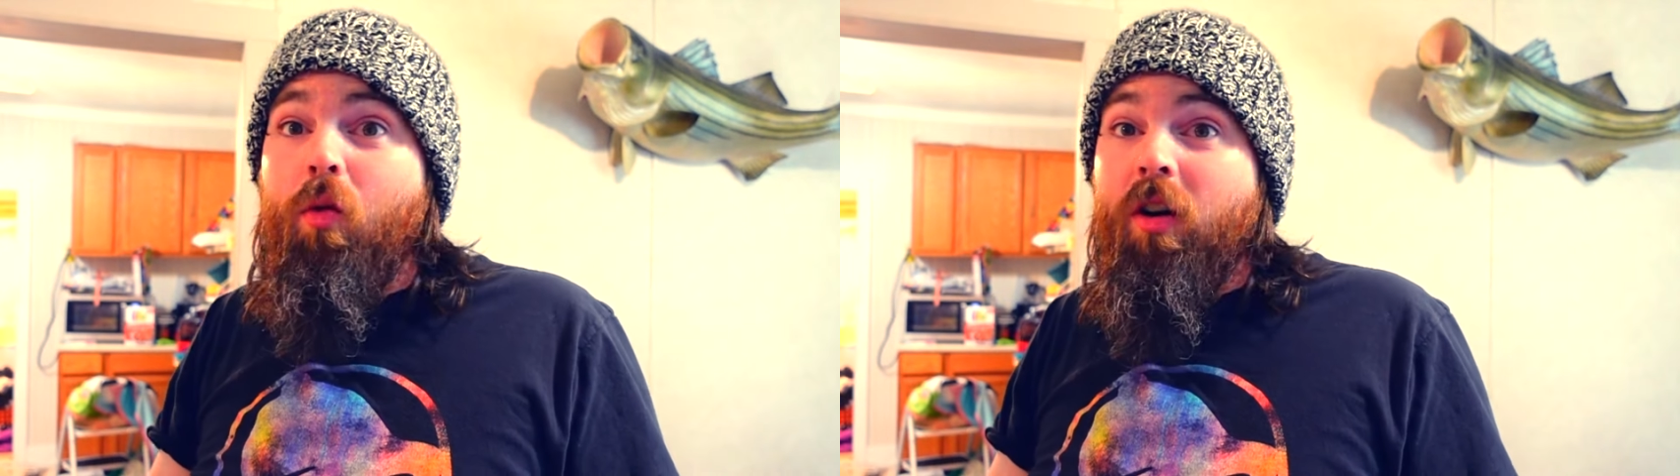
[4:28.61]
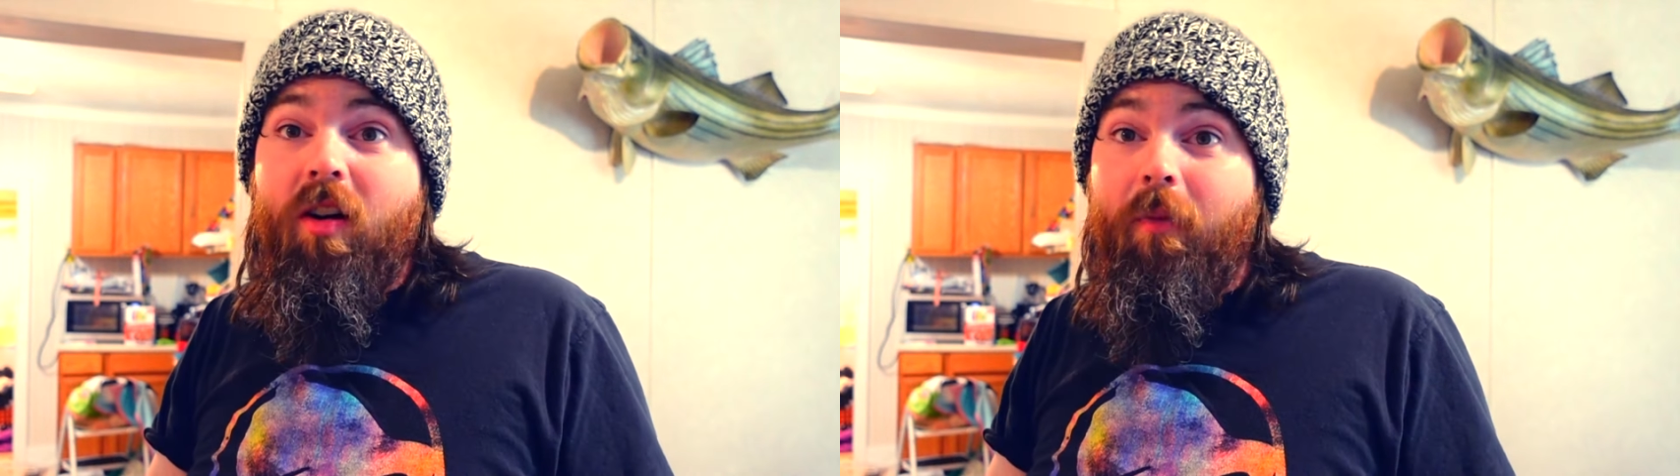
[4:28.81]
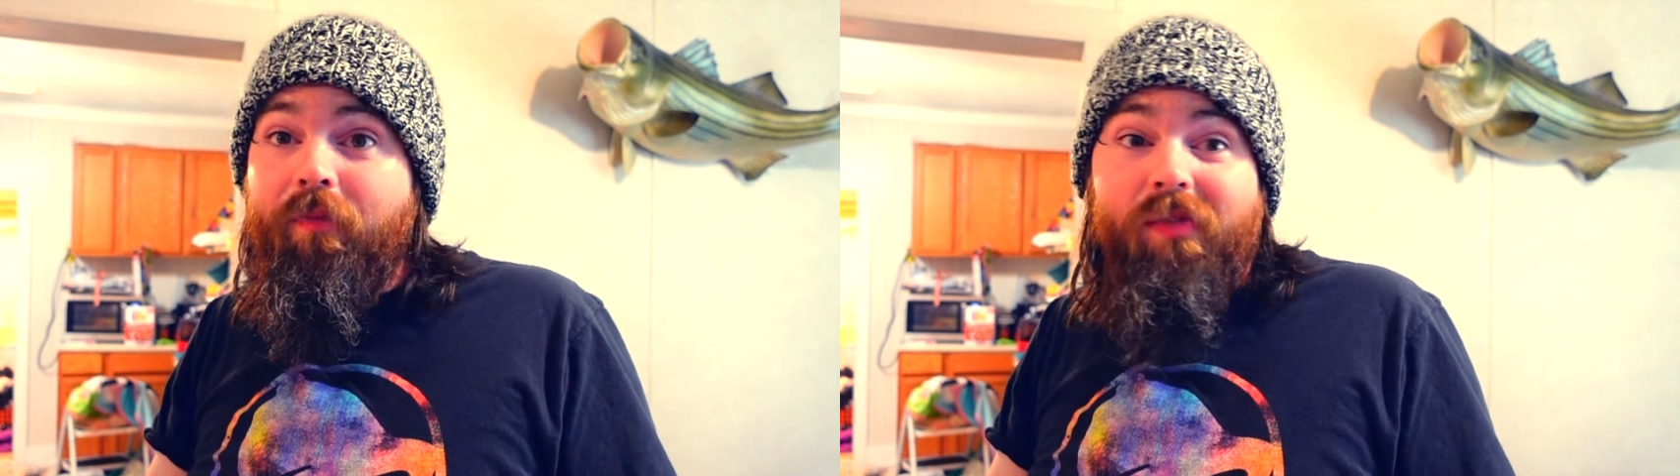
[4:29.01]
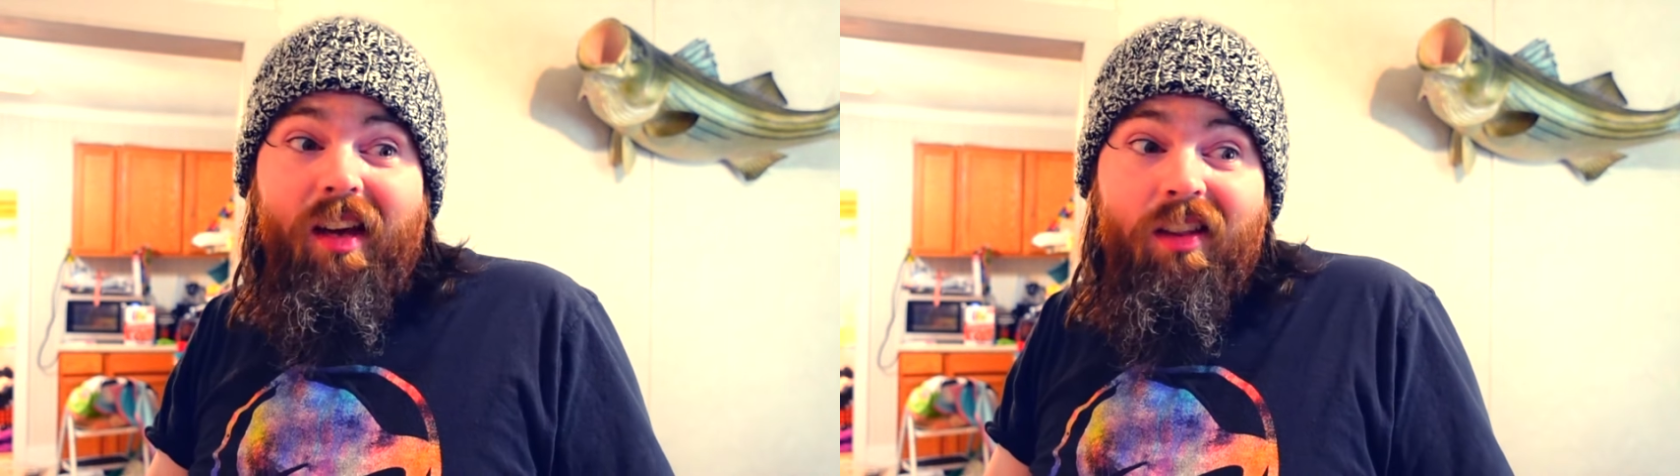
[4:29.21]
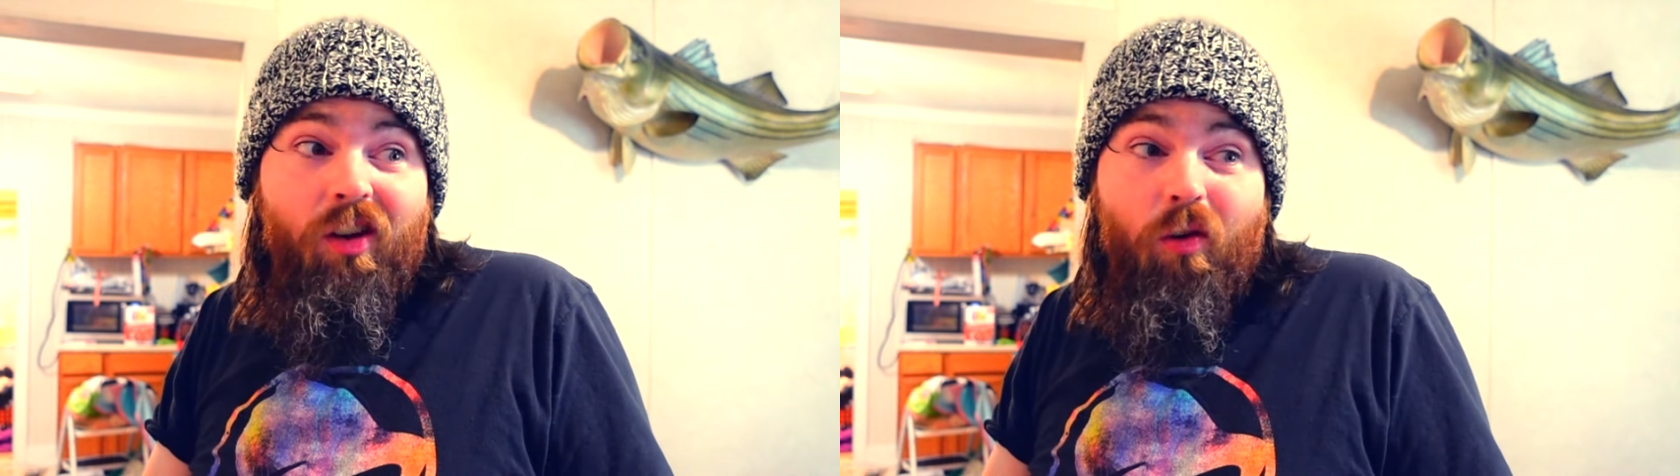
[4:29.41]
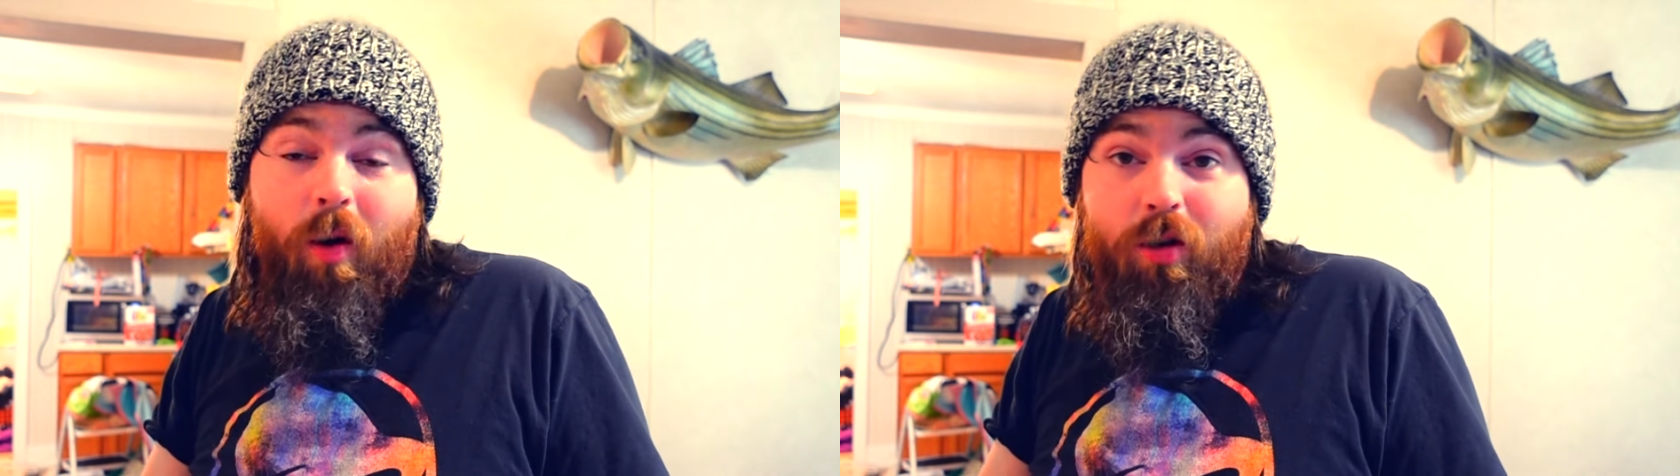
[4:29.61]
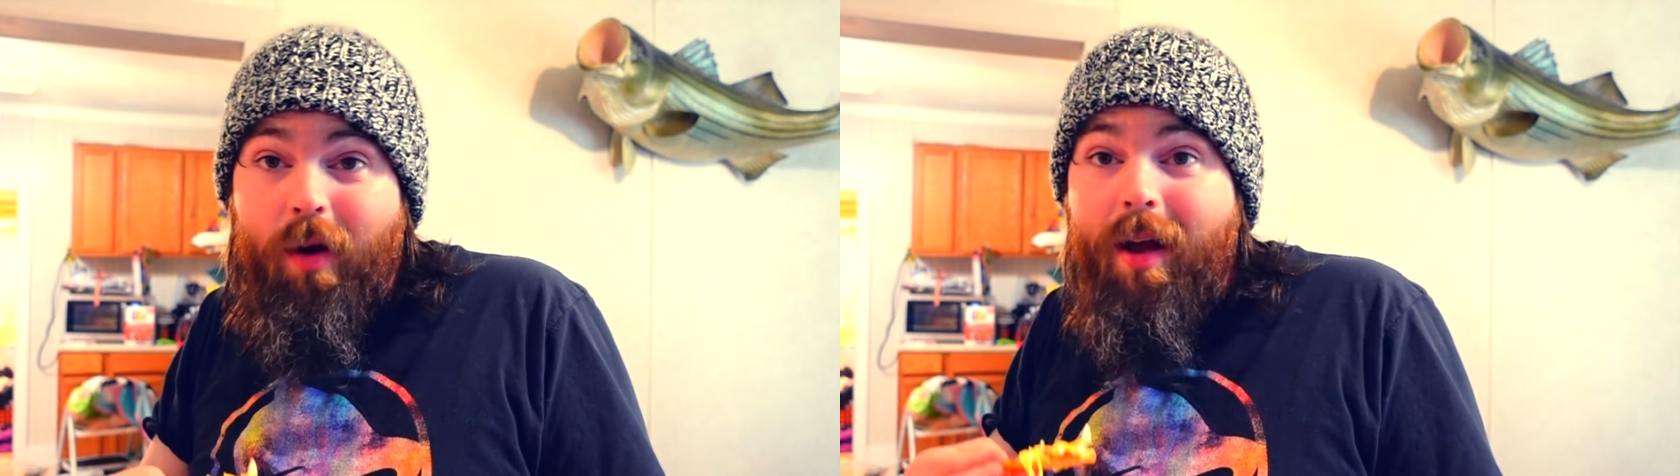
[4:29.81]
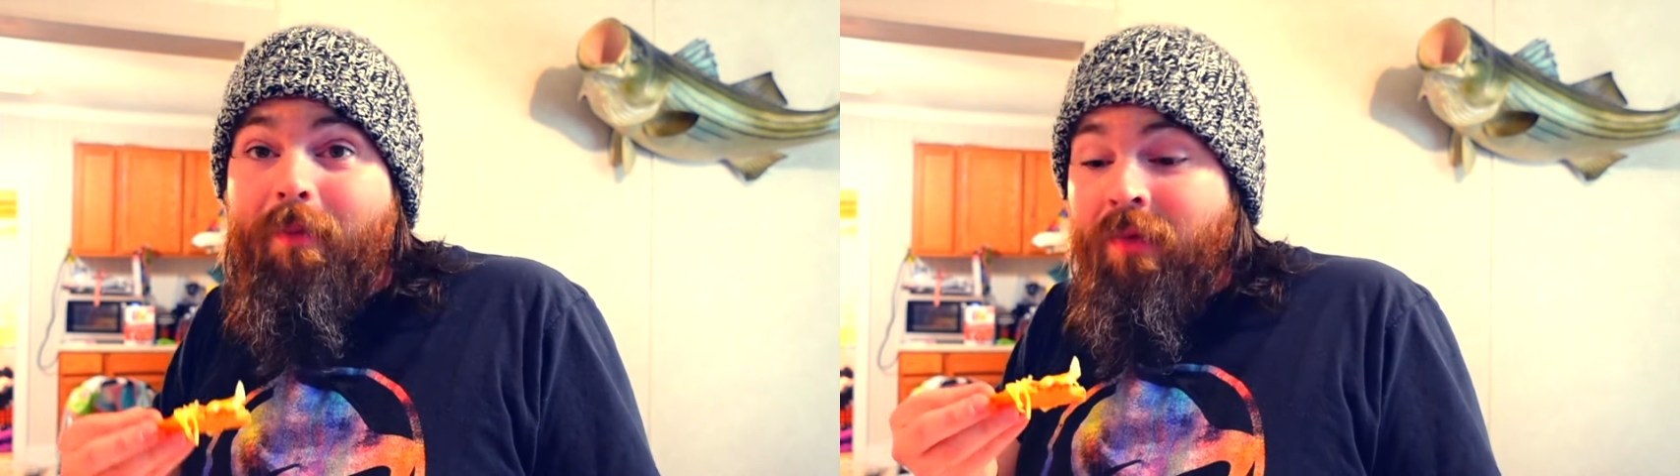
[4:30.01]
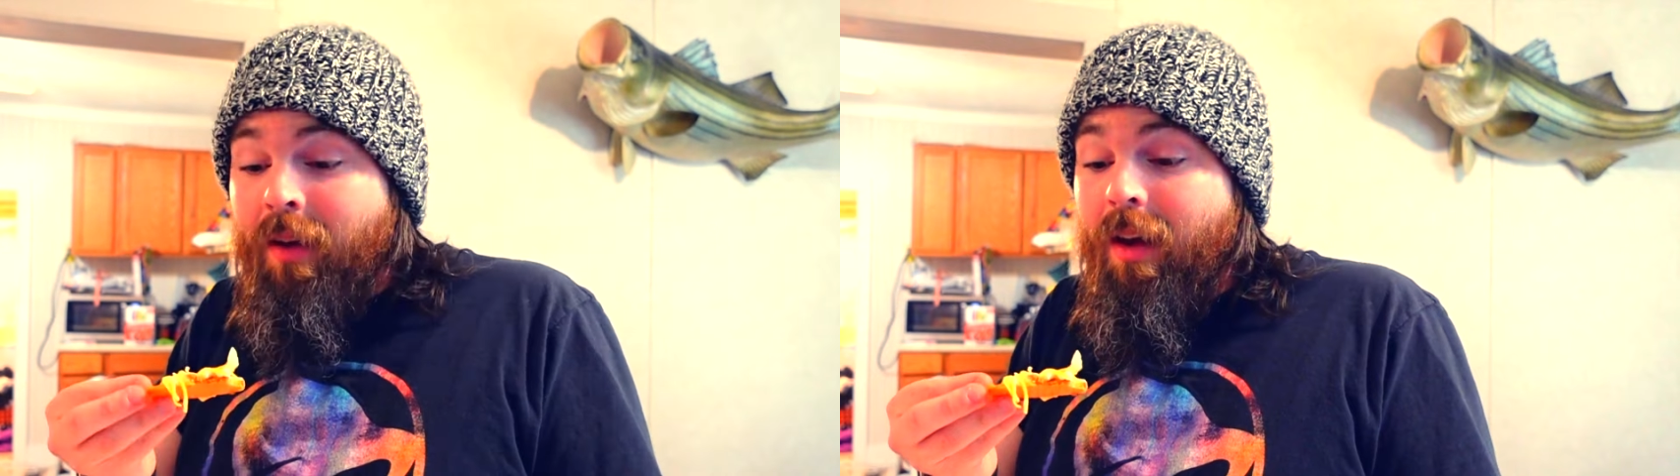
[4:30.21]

work in the crunch wrap,